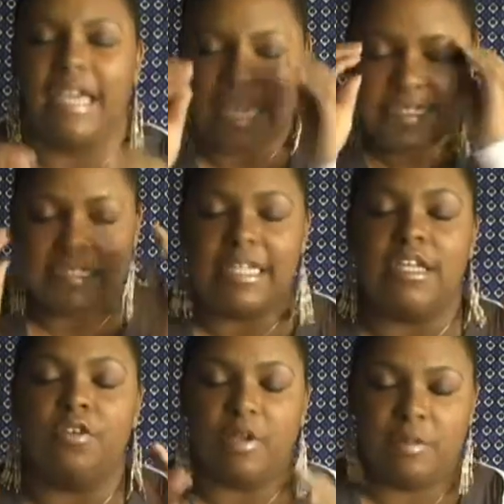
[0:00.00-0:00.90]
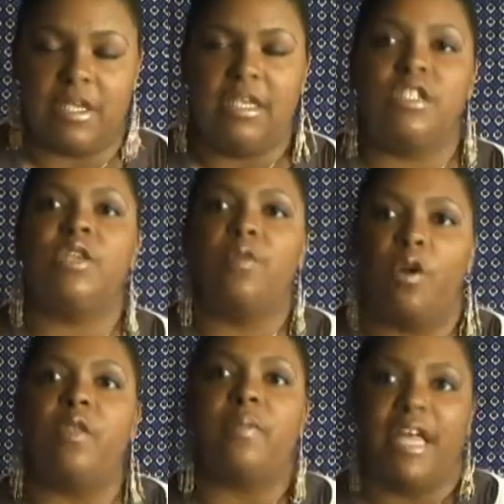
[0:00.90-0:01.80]
Angelina Grimke. She
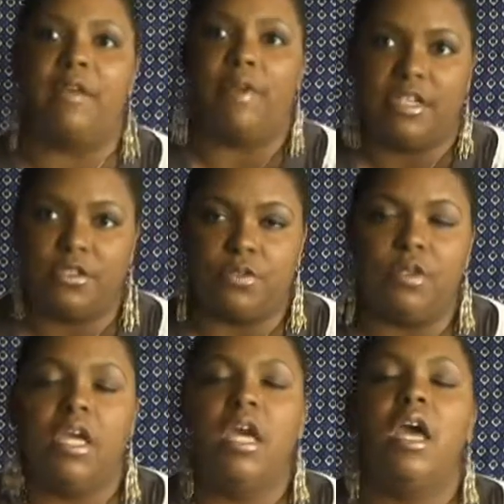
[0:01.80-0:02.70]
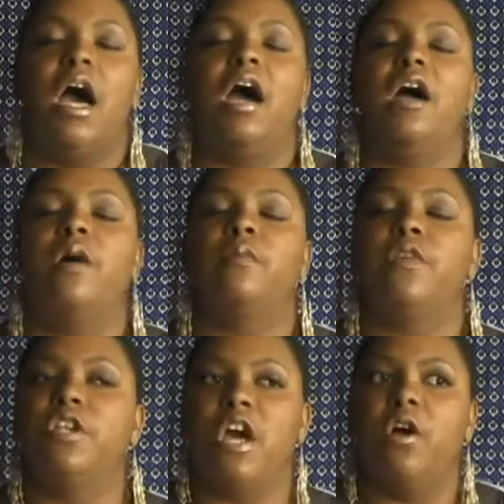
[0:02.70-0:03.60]
wrote the play Rachel.
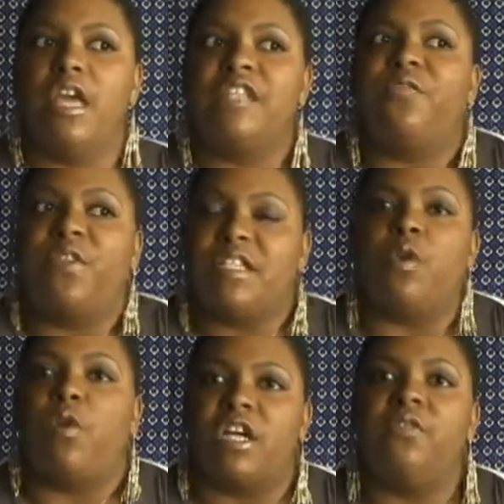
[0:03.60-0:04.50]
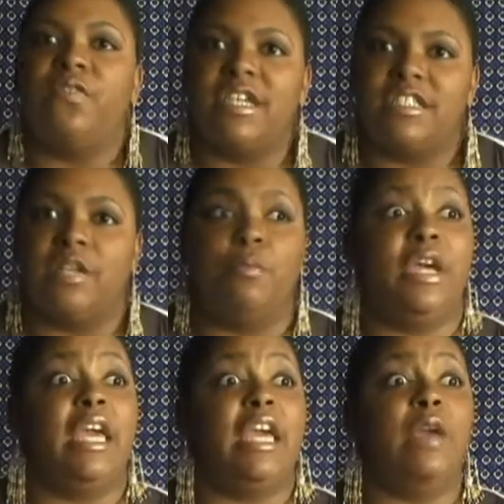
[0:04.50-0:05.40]
You know, it's a work of fiction,
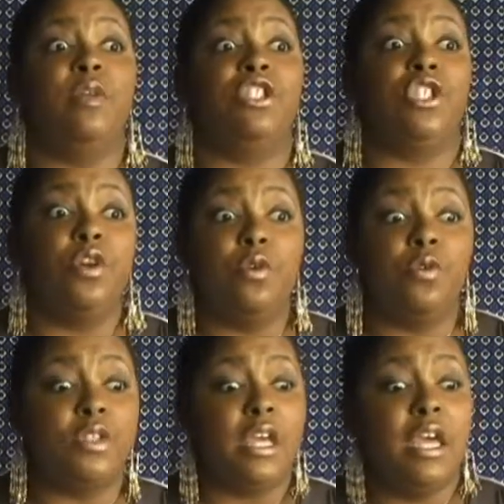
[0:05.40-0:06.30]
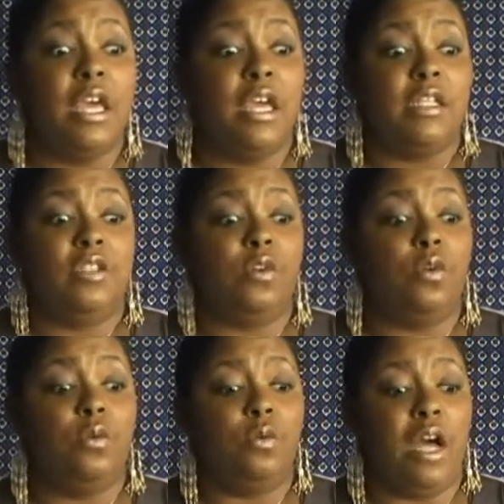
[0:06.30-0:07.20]
but it was used
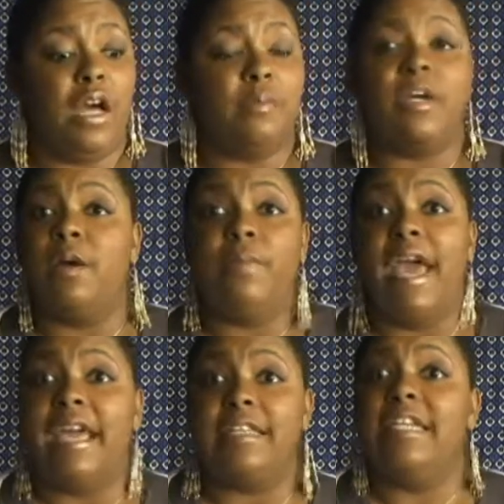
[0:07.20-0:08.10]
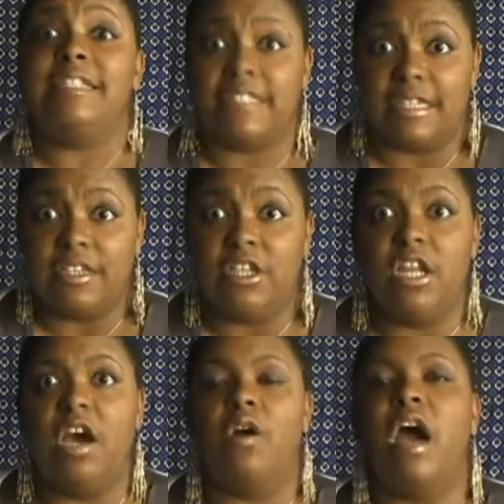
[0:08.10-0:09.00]
to combat lynching. You
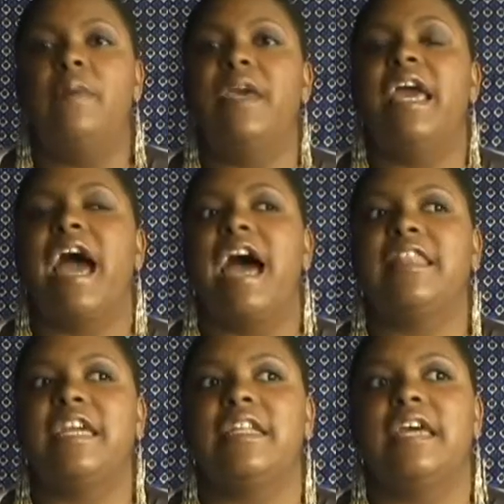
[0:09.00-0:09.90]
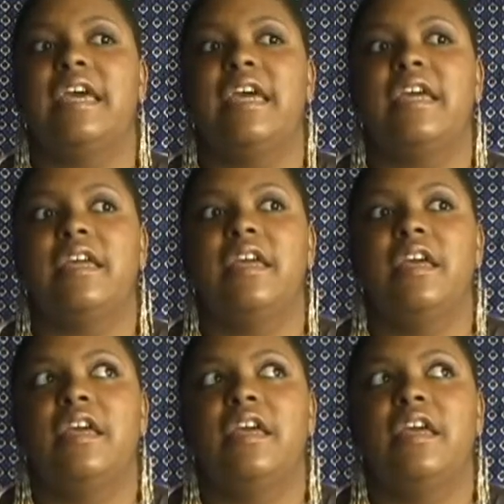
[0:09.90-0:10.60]
know, I mean, I think that